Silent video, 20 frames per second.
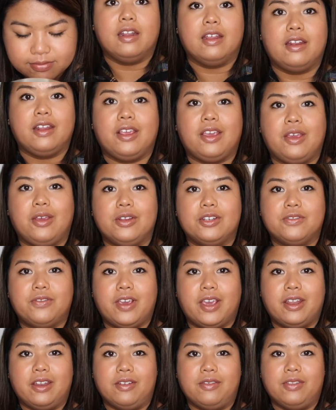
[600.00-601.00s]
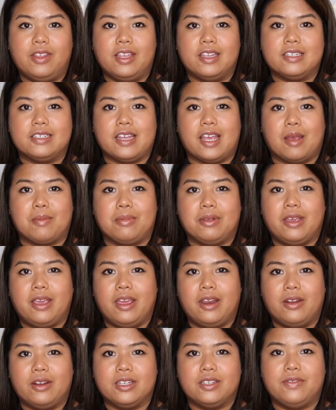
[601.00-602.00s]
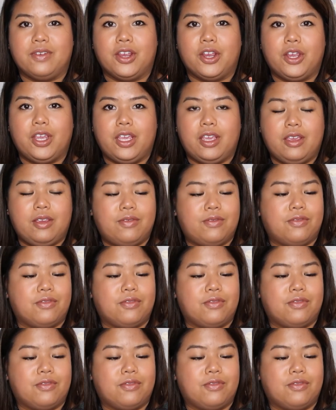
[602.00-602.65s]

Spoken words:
not a huge fan of this applicator. It's very